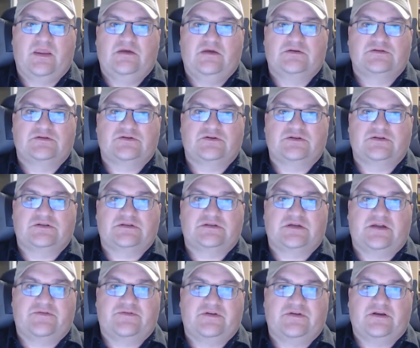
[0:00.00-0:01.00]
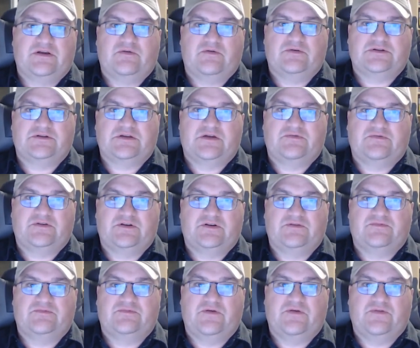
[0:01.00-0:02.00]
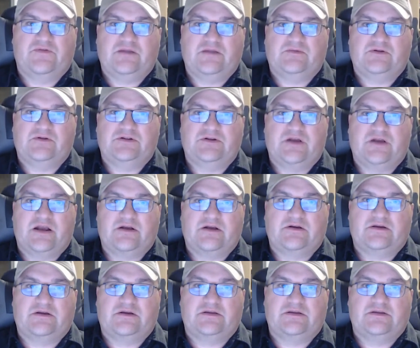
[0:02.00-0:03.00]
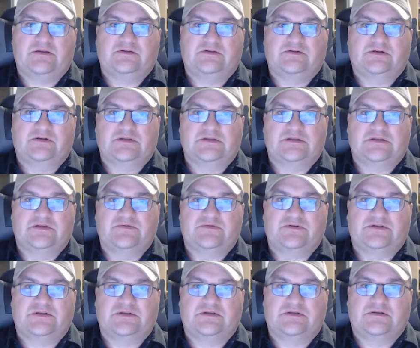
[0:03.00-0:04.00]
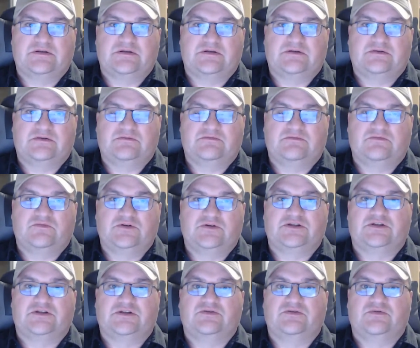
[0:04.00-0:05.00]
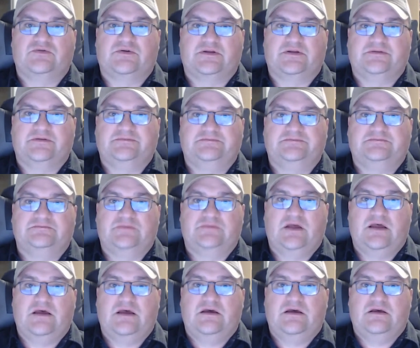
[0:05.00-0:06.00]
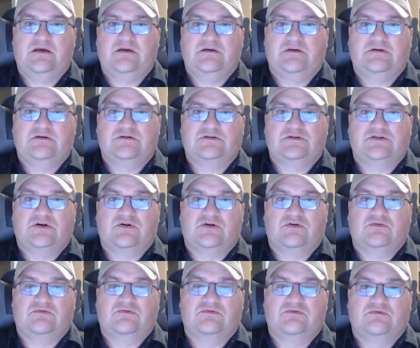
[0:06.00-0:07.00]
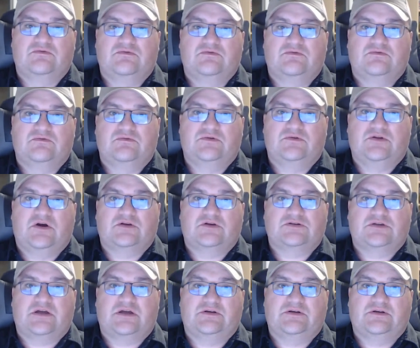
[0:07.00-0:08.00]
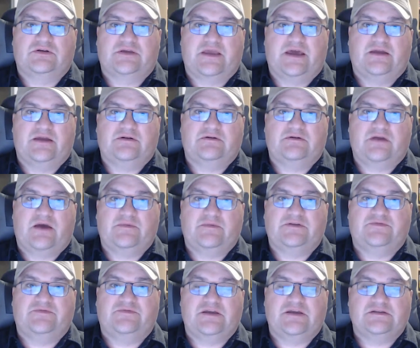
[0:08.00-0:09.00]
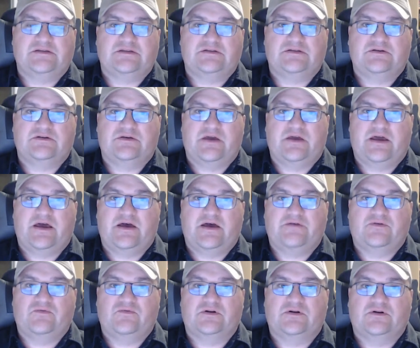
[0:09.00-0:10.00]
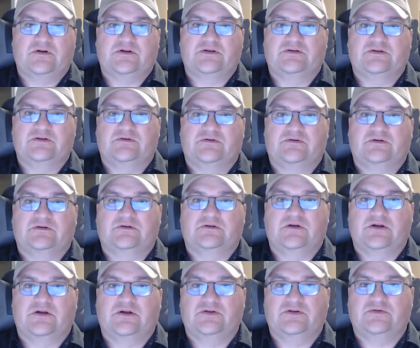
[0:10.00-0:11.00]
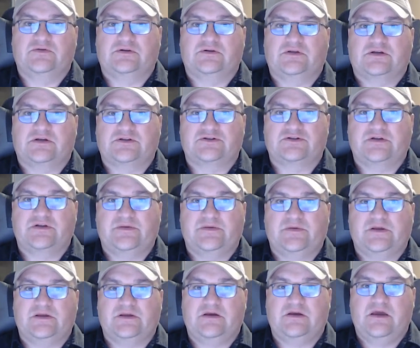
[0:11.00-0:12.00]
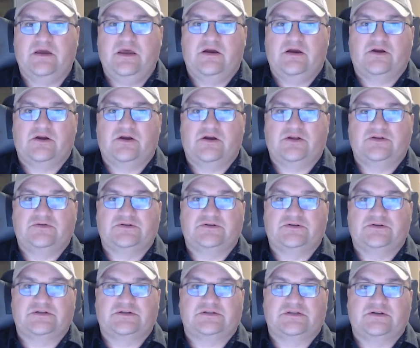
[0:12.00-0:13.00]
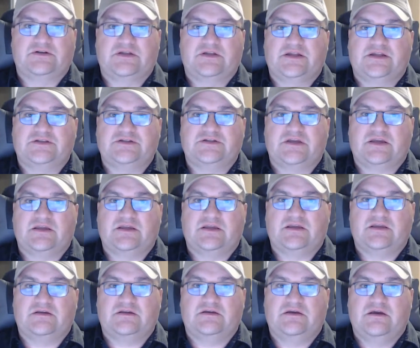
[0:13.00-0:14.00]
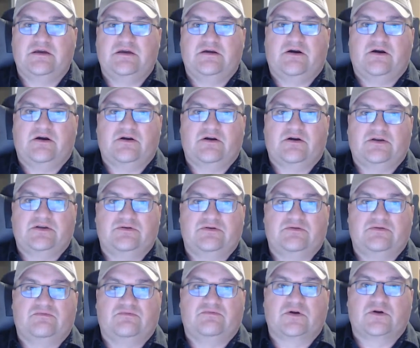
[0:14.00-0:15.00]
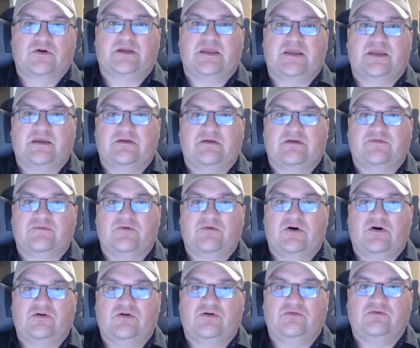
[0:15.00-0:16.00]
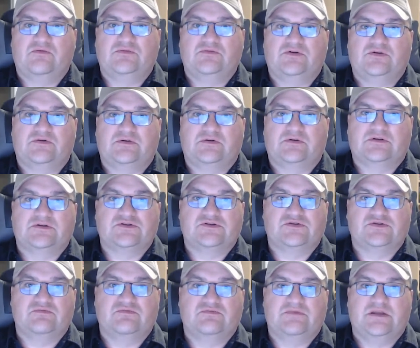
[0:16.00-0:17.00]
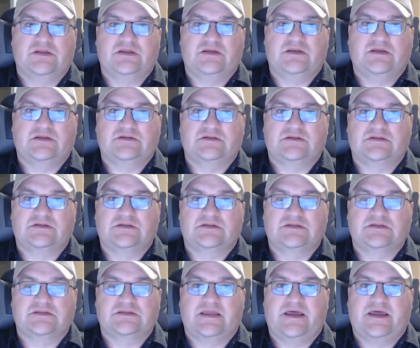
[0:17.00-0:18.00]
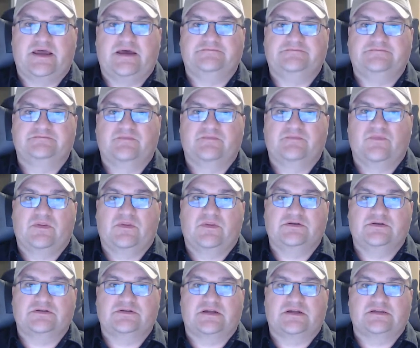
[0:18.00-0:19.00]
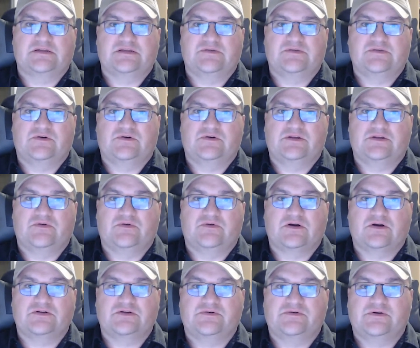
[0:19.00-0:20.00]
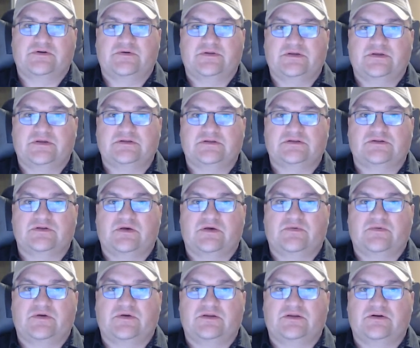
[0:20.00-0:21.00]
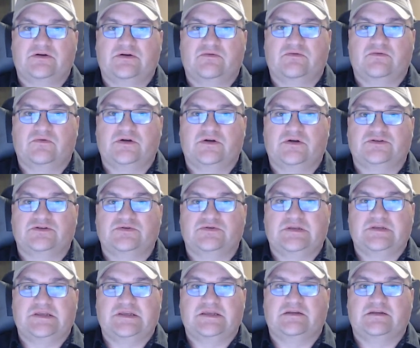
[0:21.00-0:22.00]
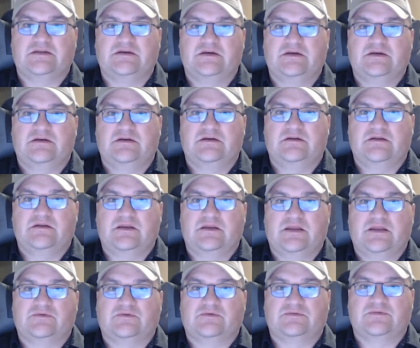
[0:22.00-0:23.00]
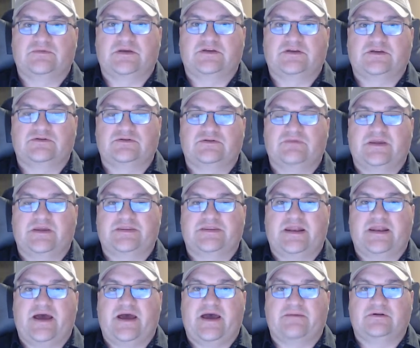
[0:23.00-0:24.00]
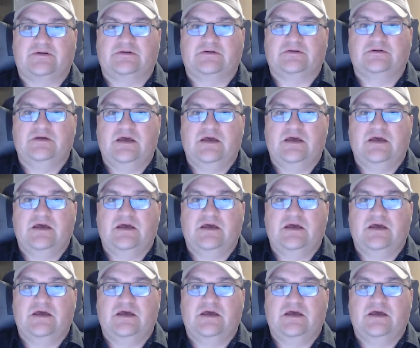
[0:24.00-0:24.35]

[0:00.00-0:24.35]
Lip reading: So you just got to figure out what you have in your available in your area, and then look and see what you can do with it. So you also got to look at how many devices do you have and what are you doing? Are you doing a lot of streaming? Are you doing just internet checking? Are you working from home, doing all the Zoom meetings and this and that? You just got to see what you are doing with it, so that way you know what you need and able to make that happen.